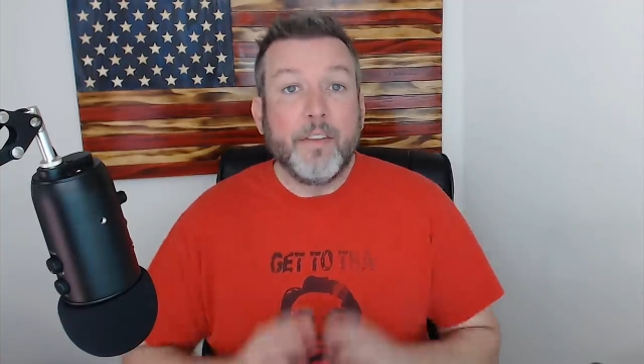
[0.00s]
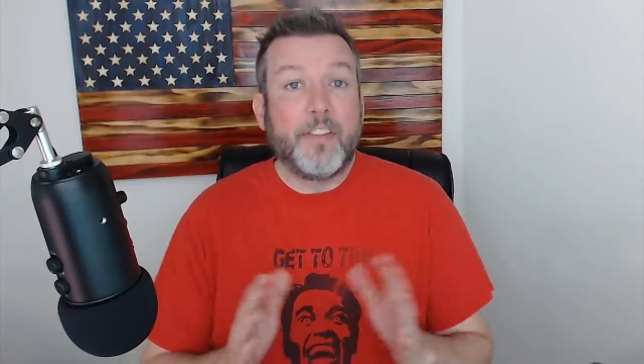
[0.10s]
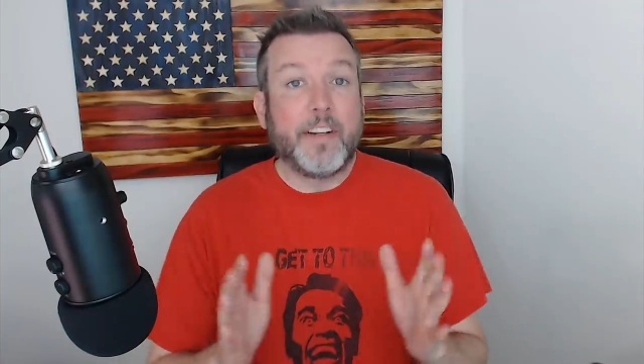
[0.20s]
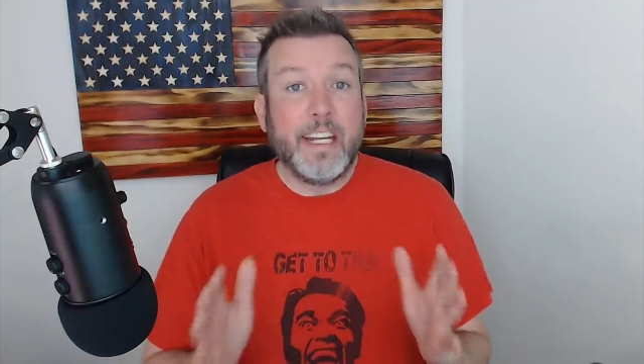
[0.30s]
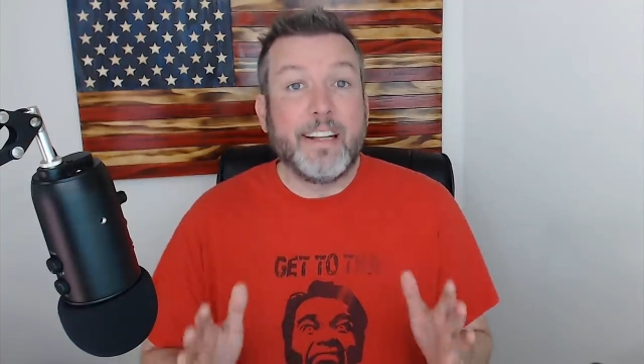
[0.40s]
If
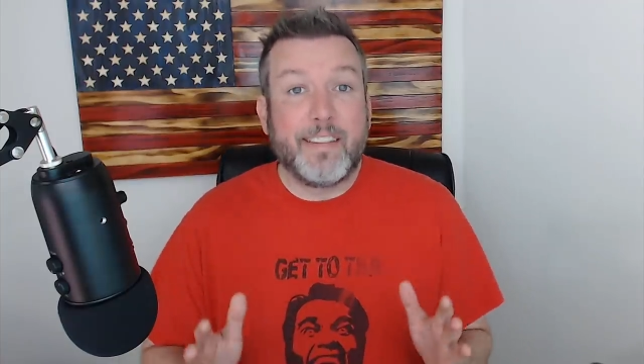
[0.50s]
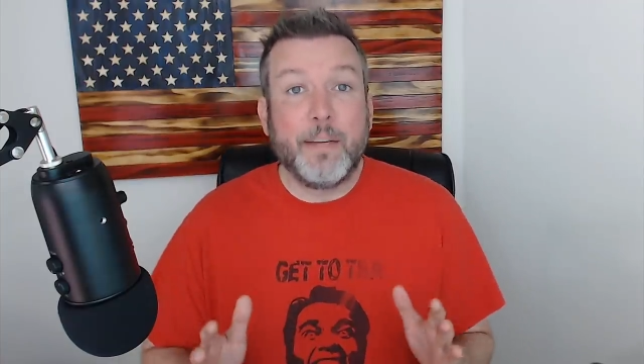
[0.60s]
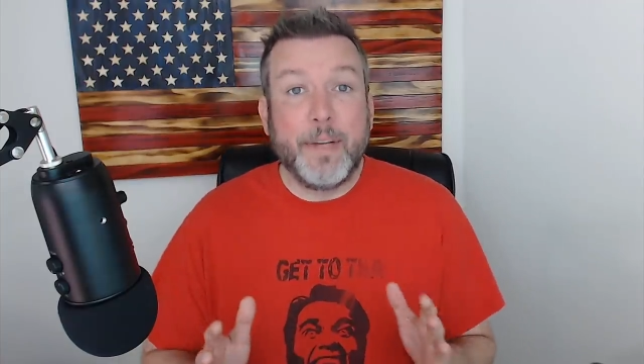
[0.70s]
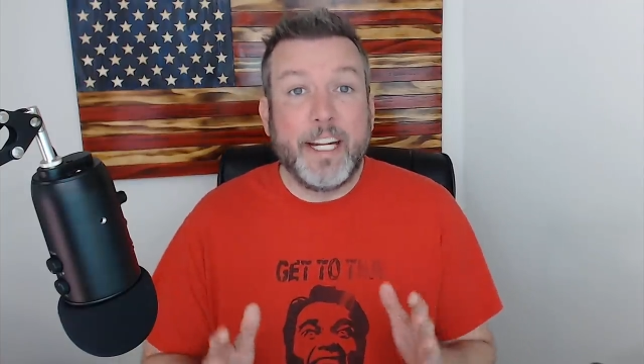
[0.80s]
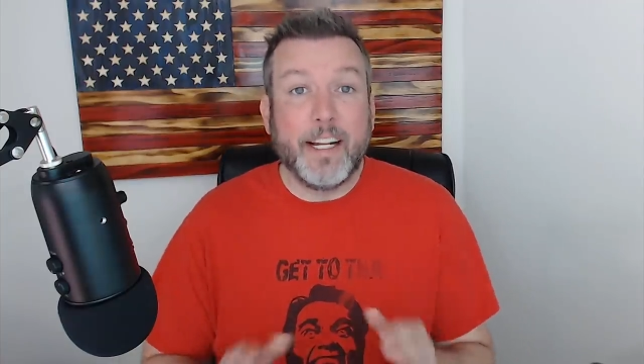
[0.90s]
the
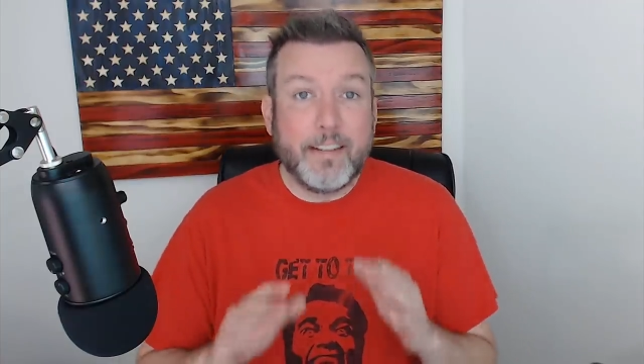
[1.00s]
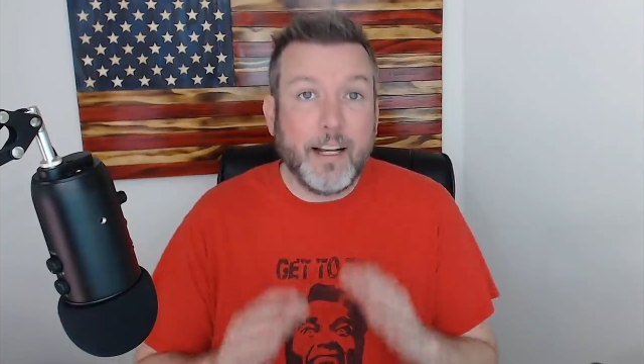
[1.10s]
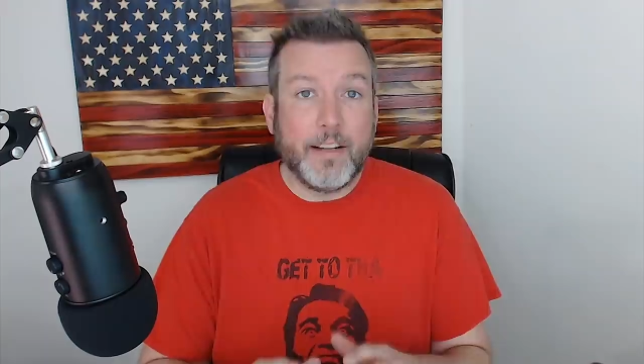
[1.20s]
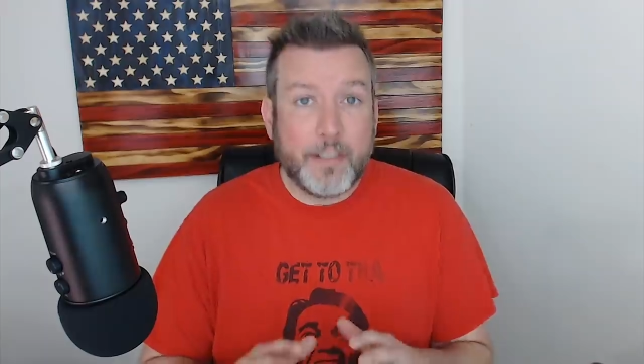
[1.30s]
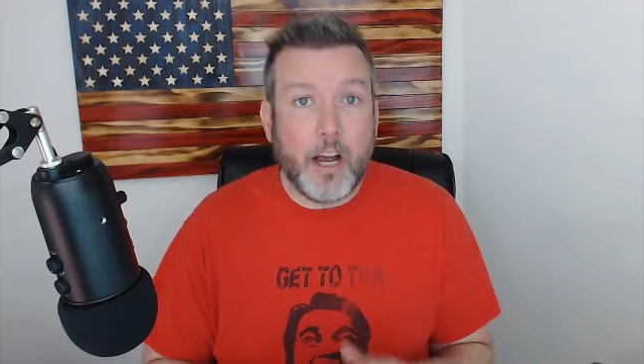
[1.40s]
DNC media
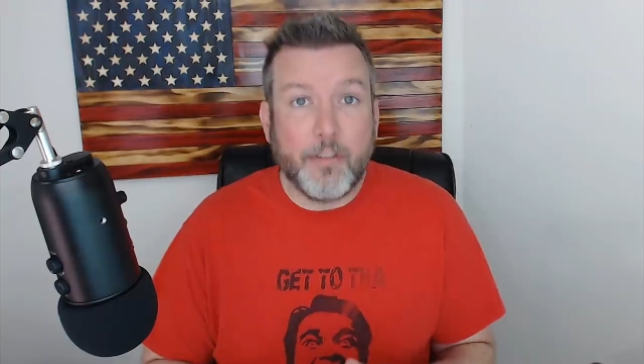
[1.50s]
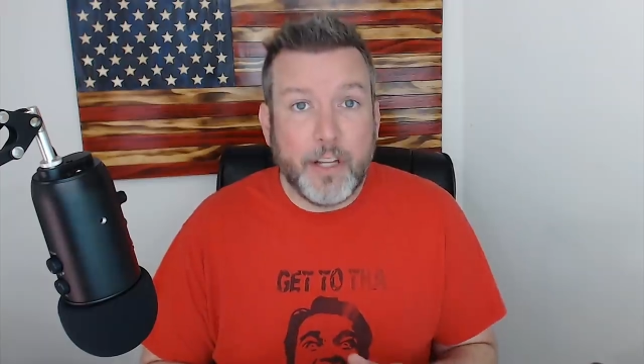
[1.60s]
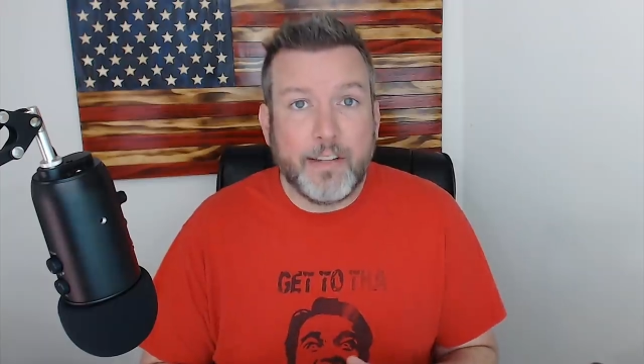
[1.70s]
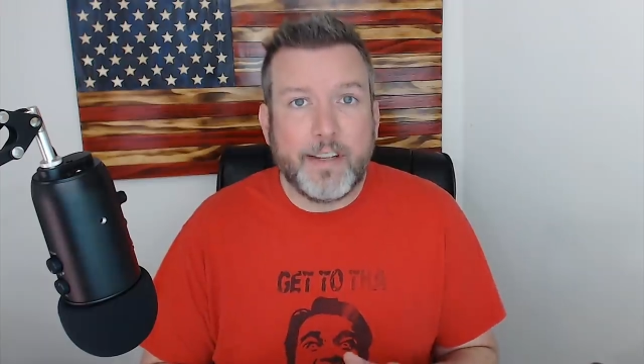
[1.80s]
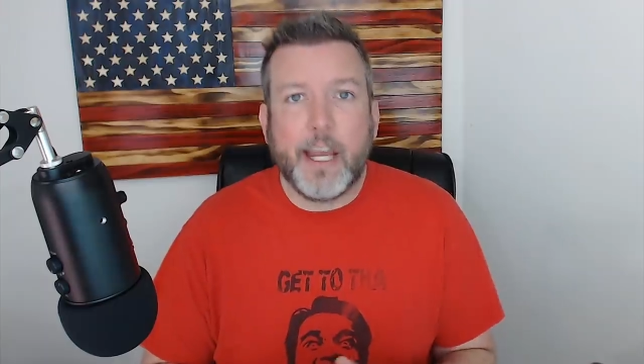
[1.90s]
does cover this,